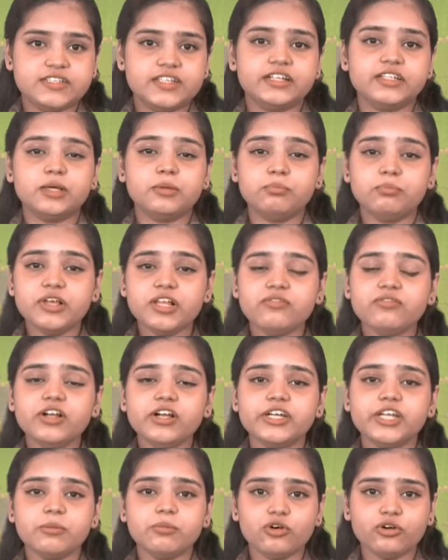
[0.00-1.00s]
that the bill
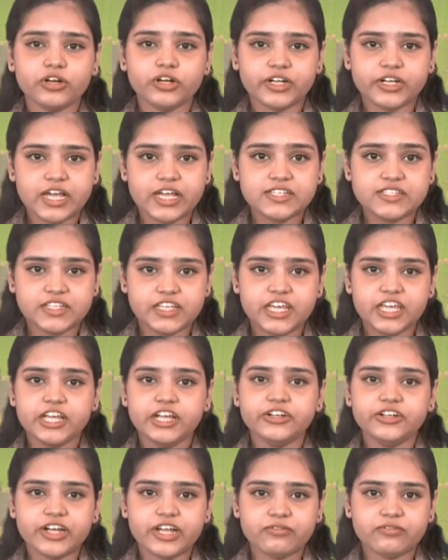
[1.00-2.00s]
will democratize
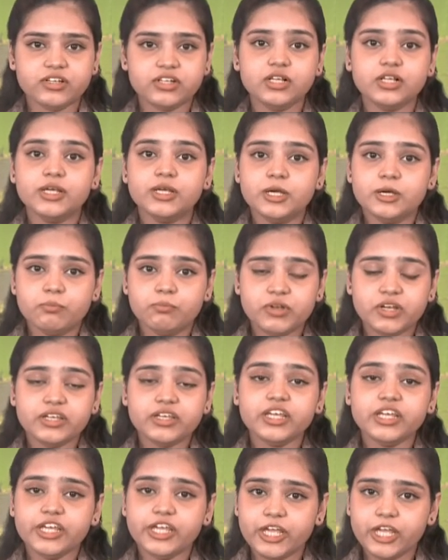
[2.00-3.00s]
air travel,
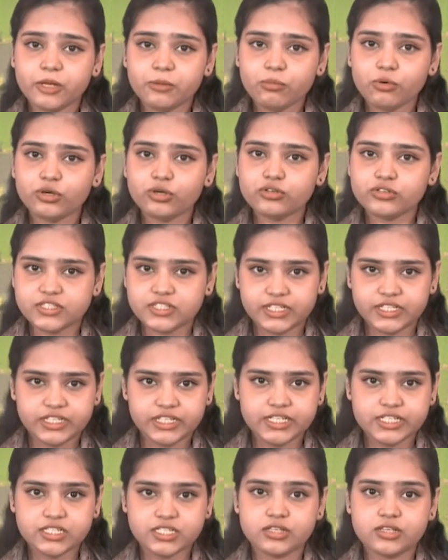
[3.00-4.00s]
bringing airport to
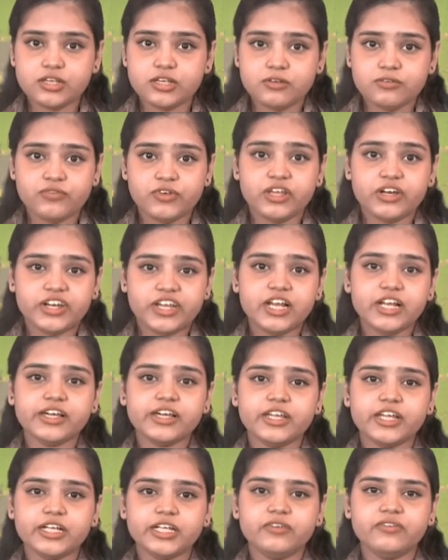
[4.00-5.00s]
cities where rail
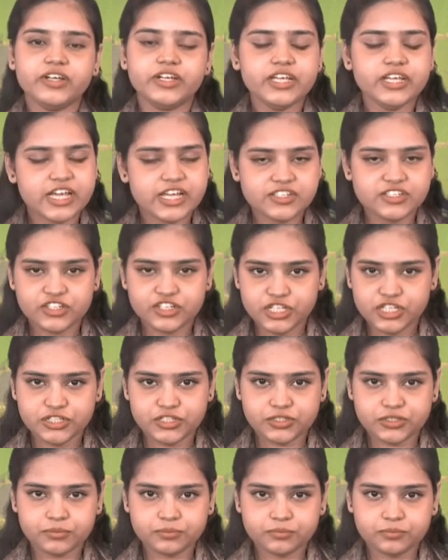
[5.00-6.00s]
connectivity has
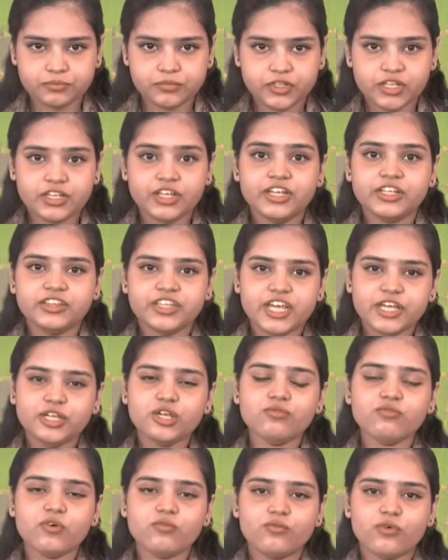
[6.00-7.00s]
reached. Thank
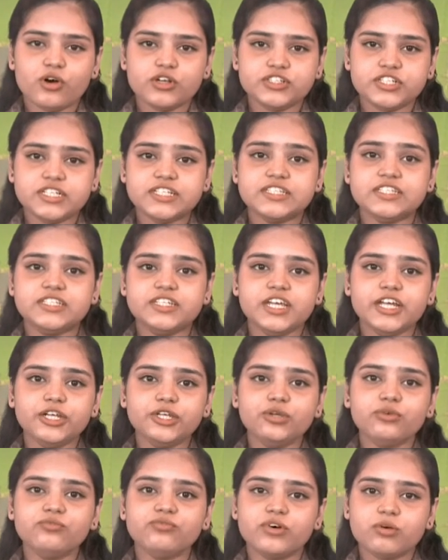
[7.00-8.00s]
you for watching. Stay
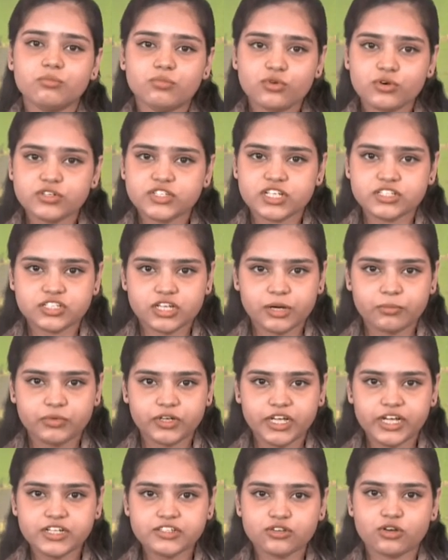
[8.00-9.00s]
tuned for more such
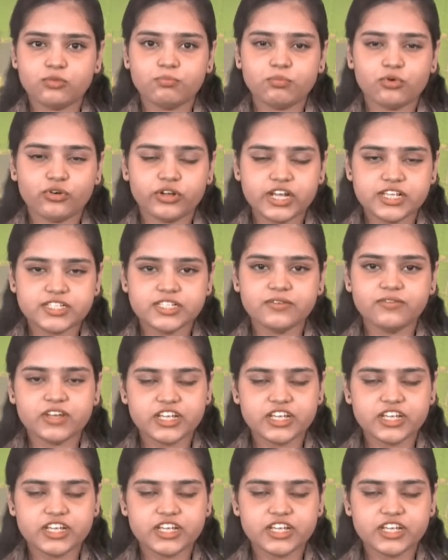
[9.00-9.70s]
updates on progressive